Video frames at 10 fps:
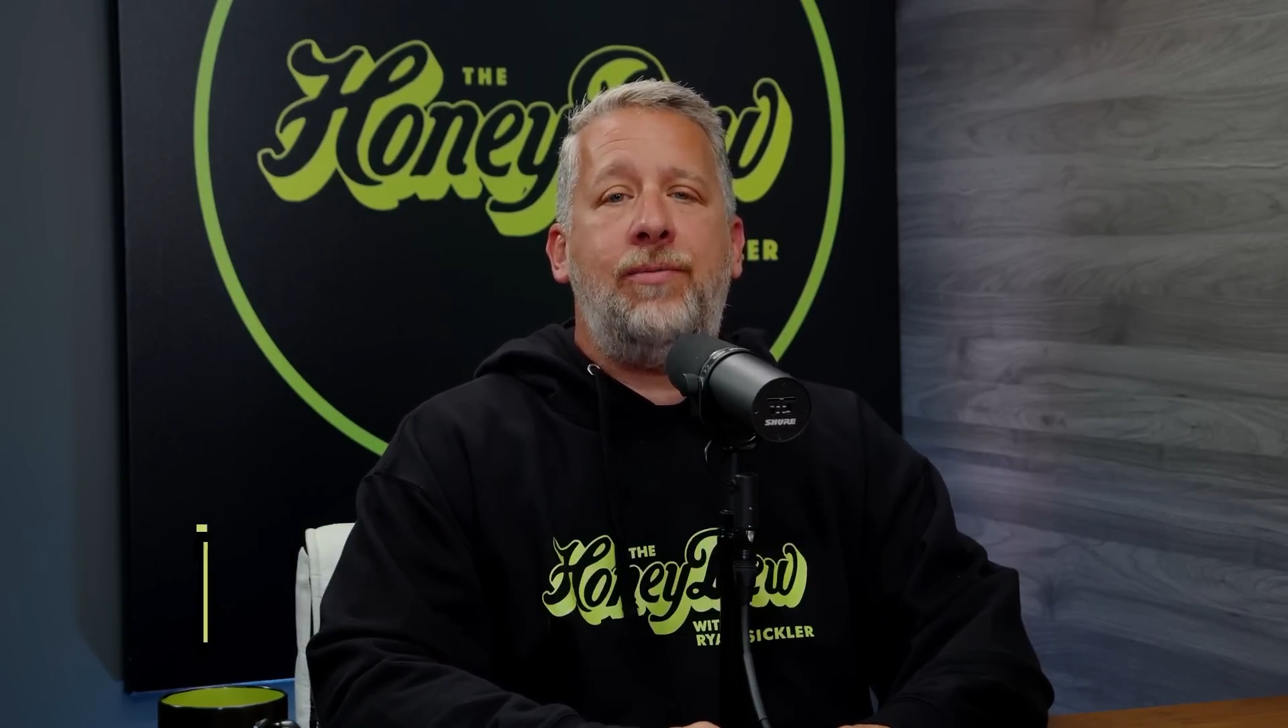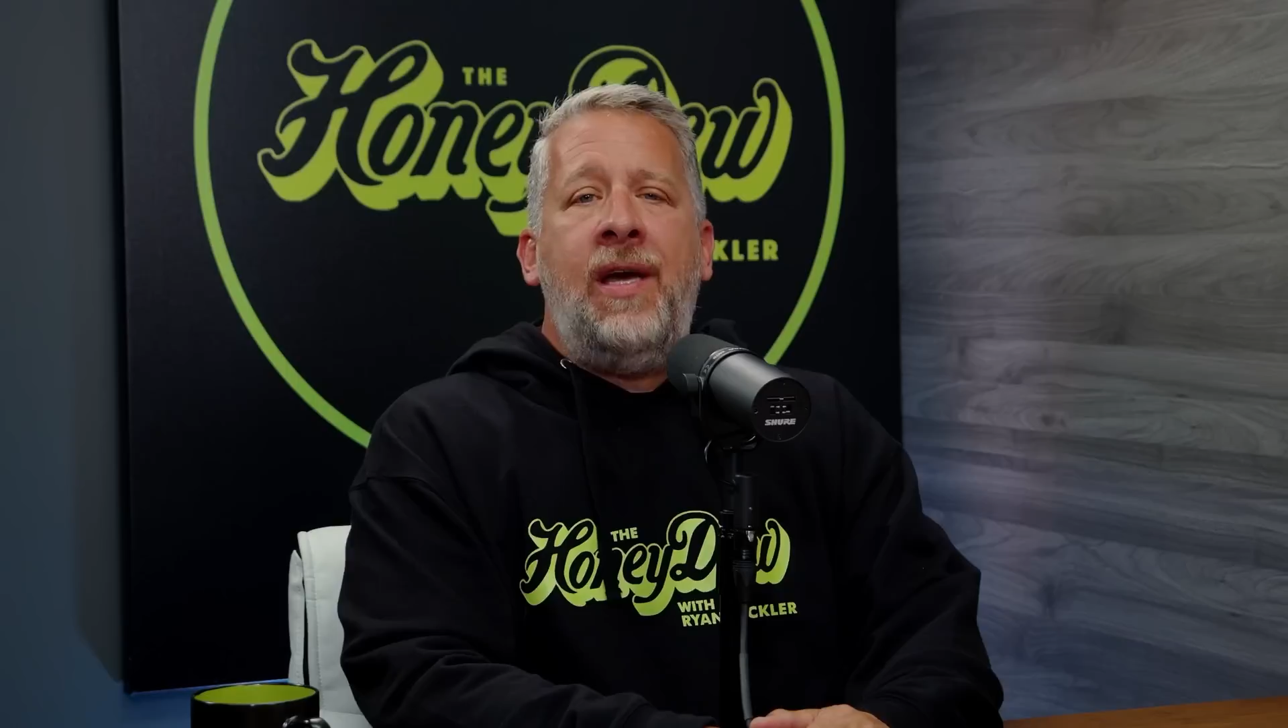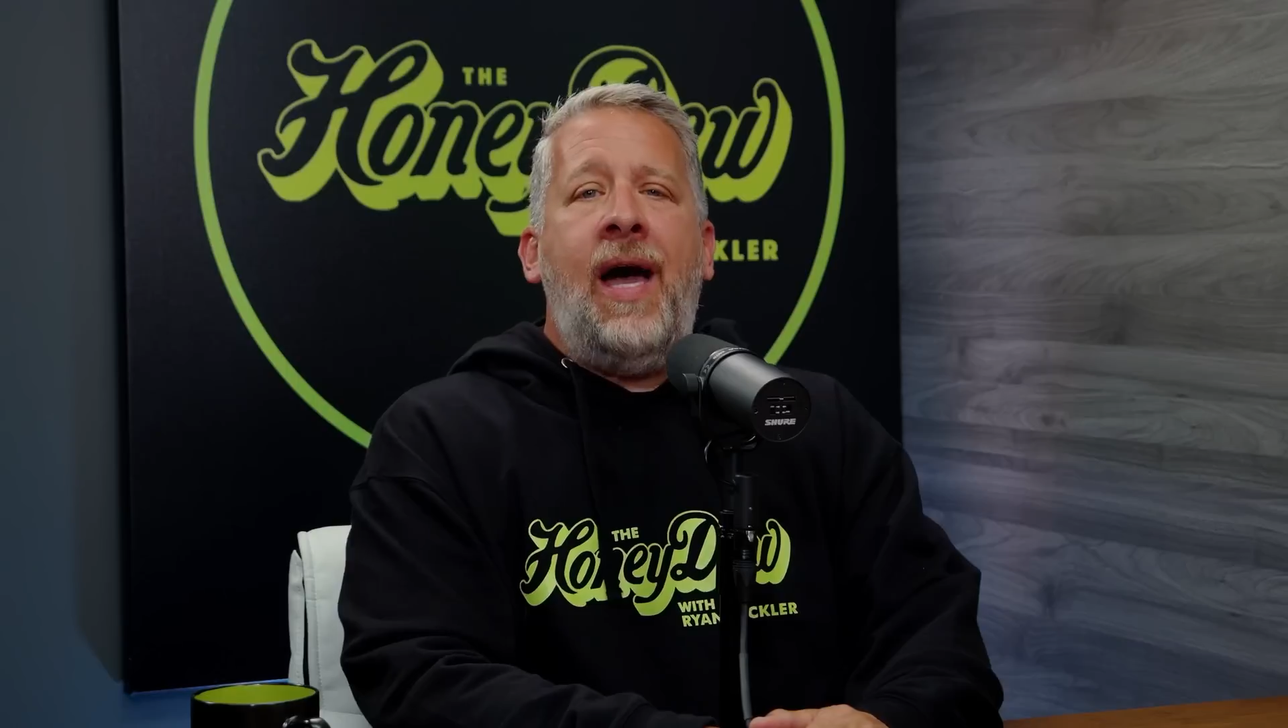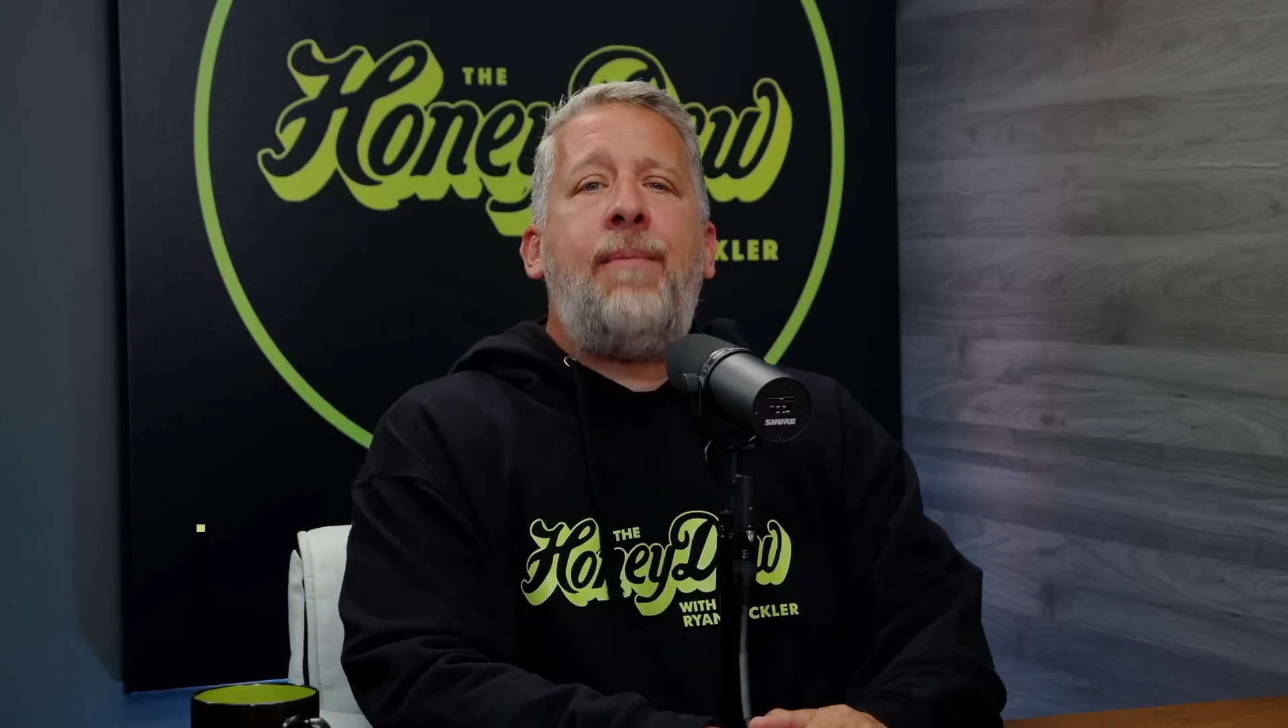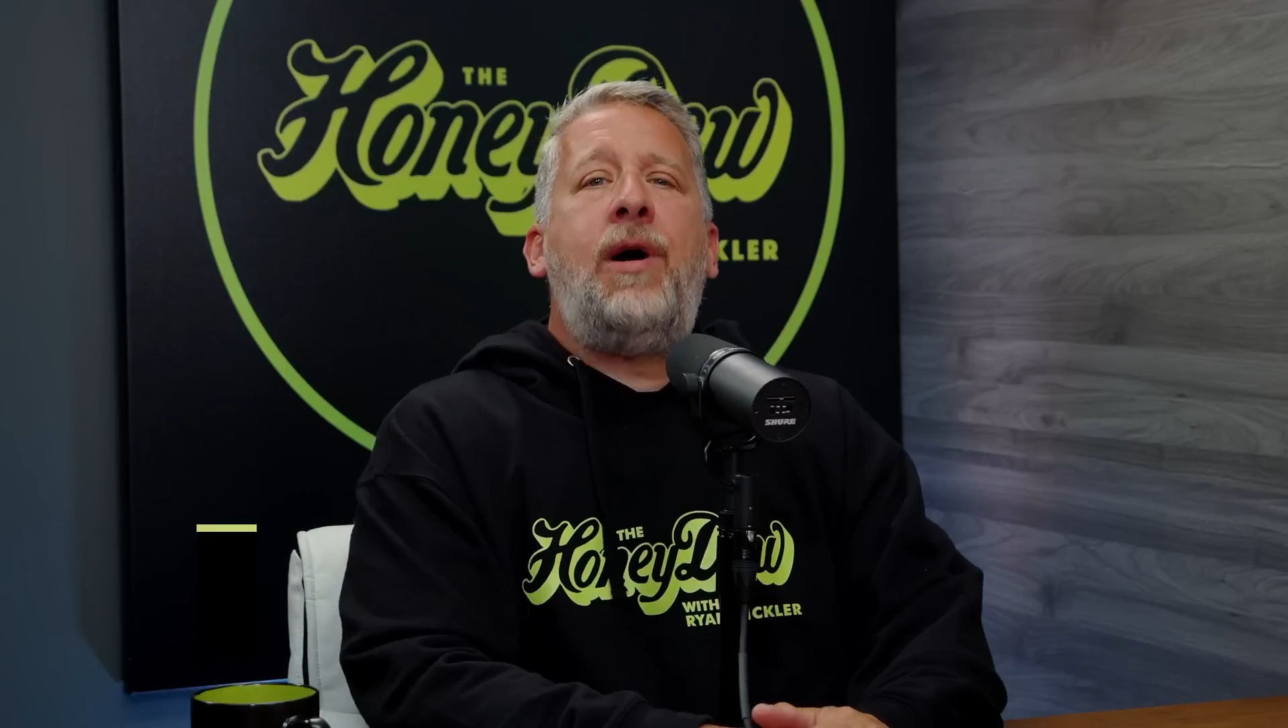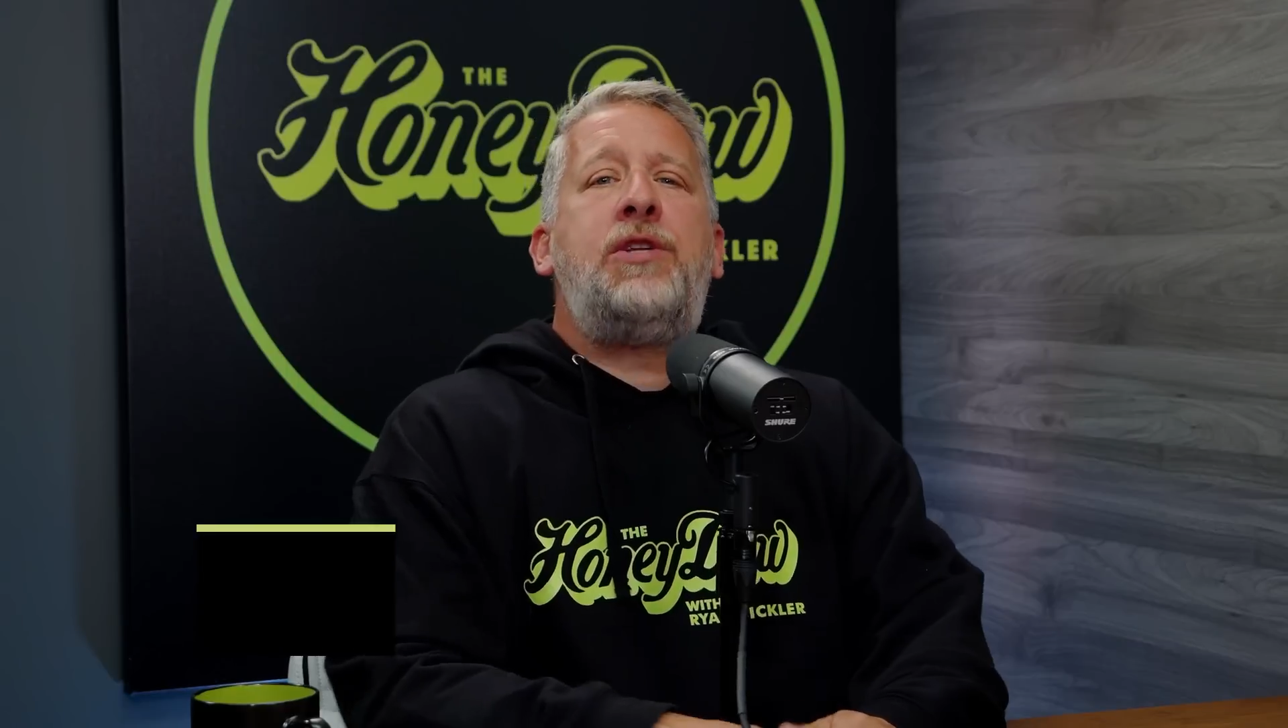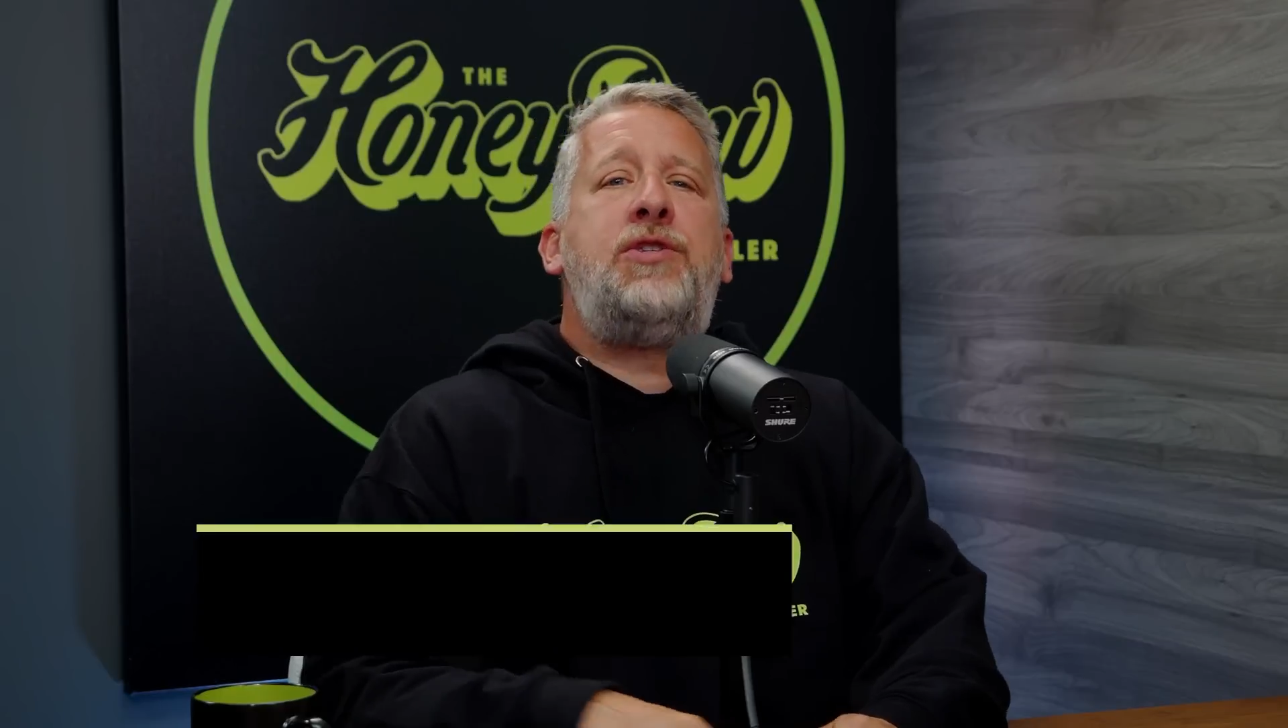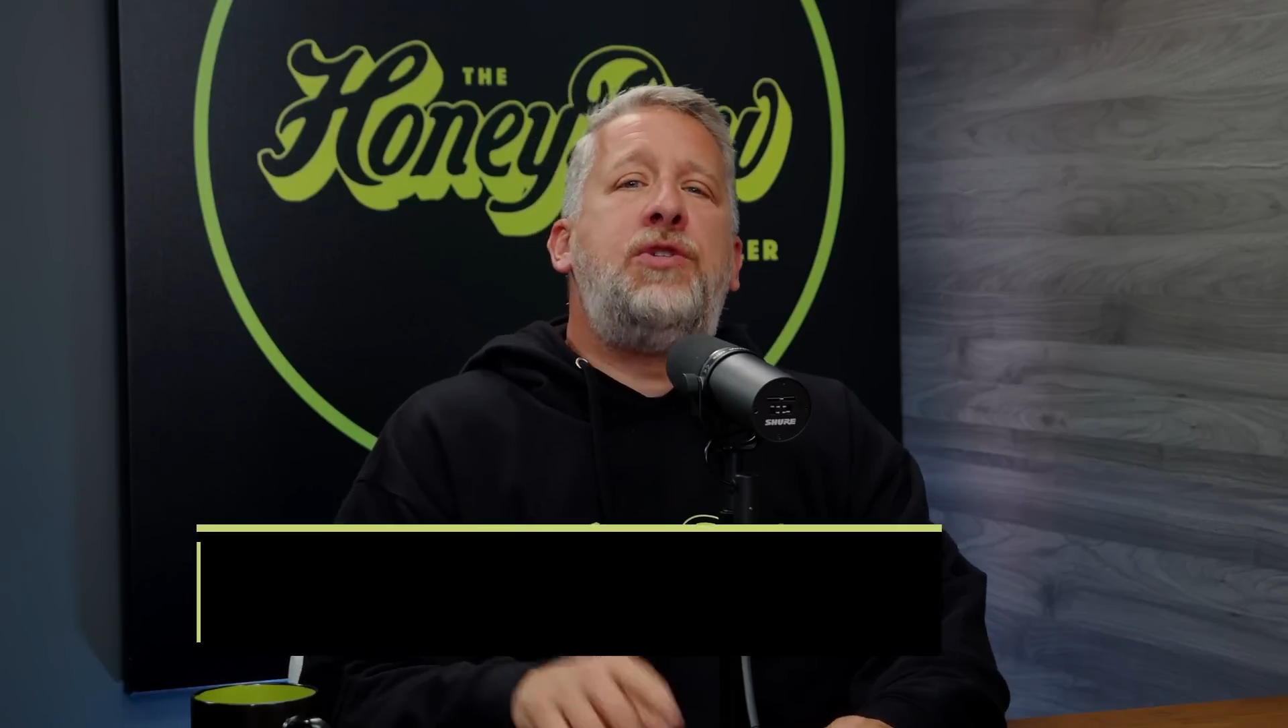How much